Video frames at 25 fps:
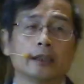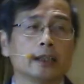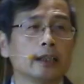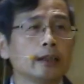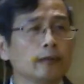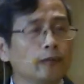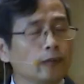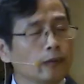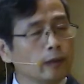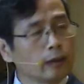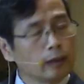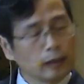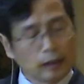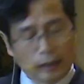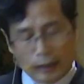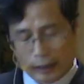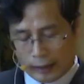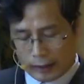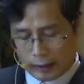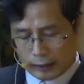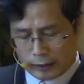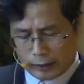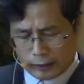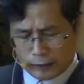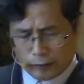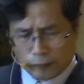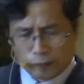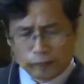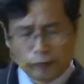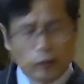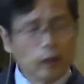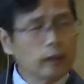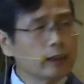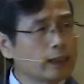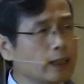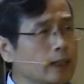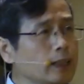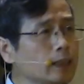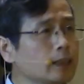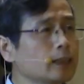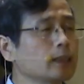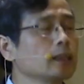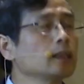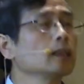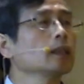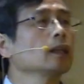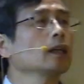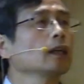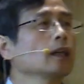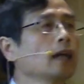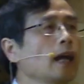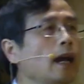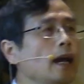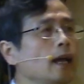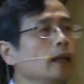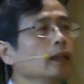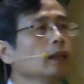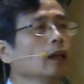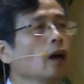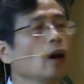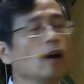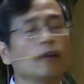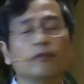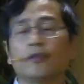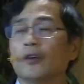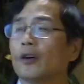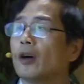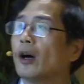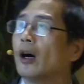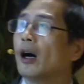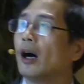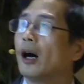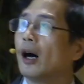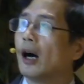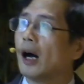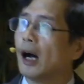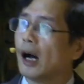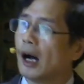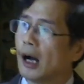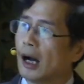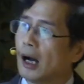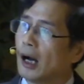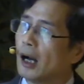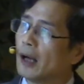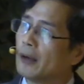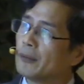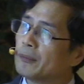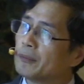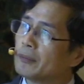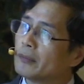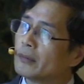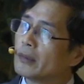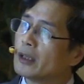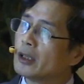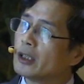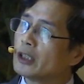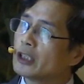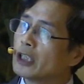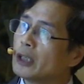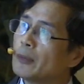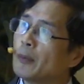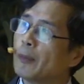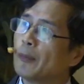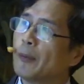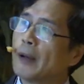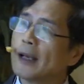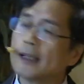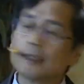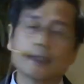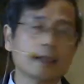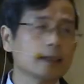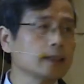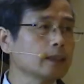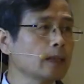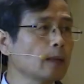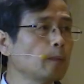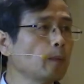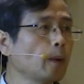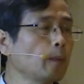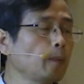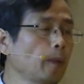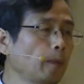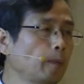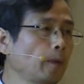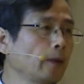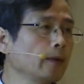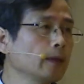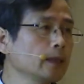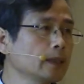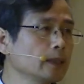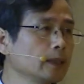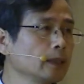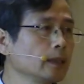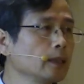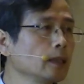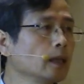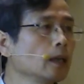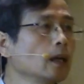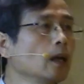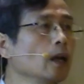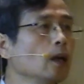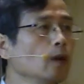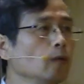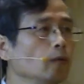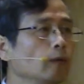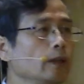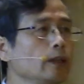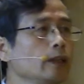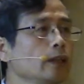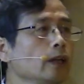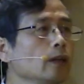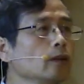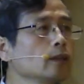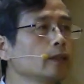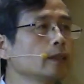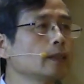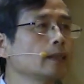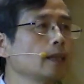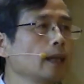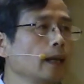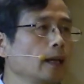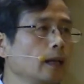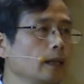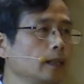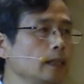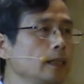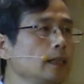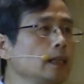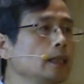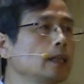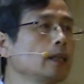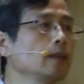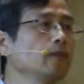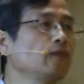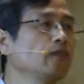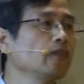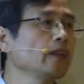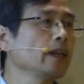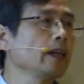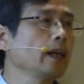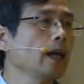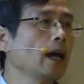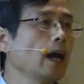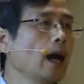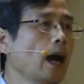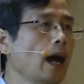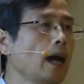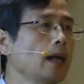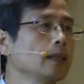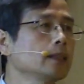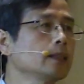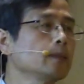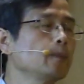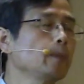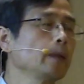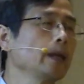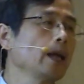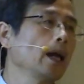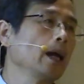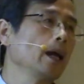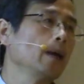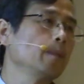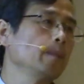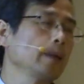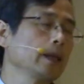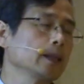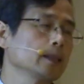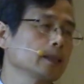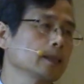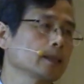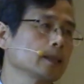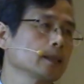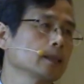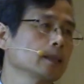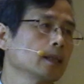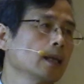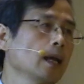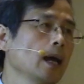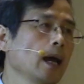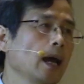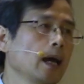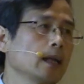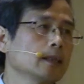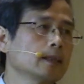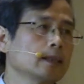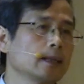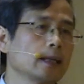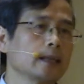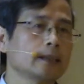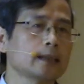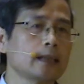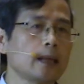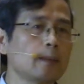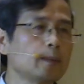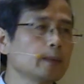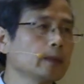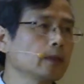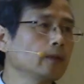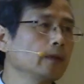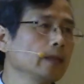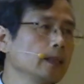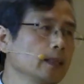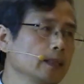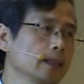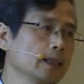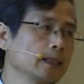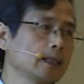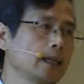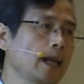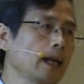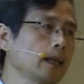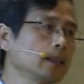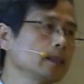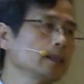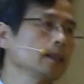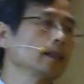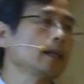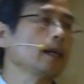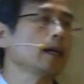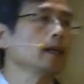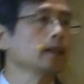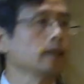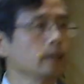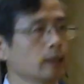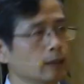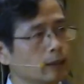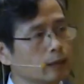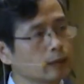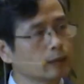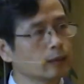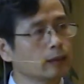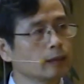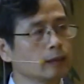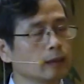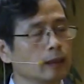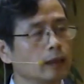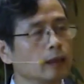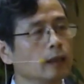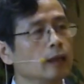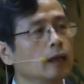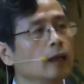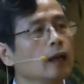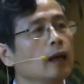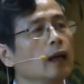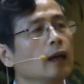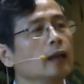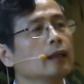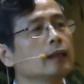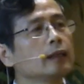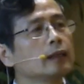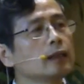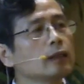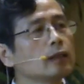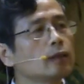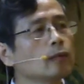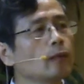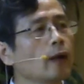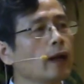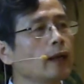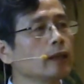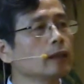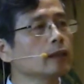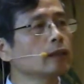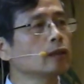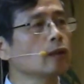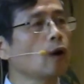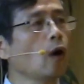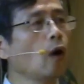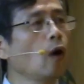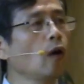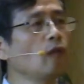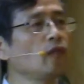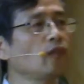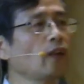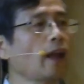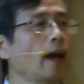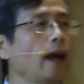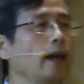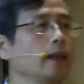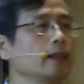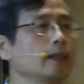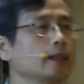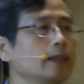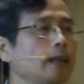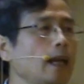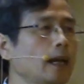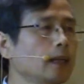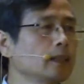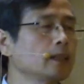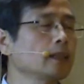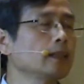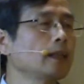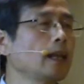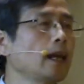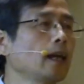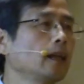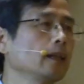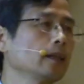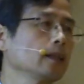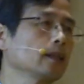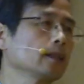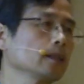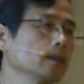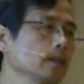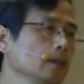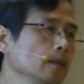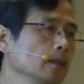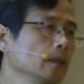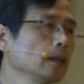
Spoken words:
If for this kind of chip-based sample preparation, we use the ET-phase ICP-MS as the subsequent detection techniques. And this one is an offline detection technique.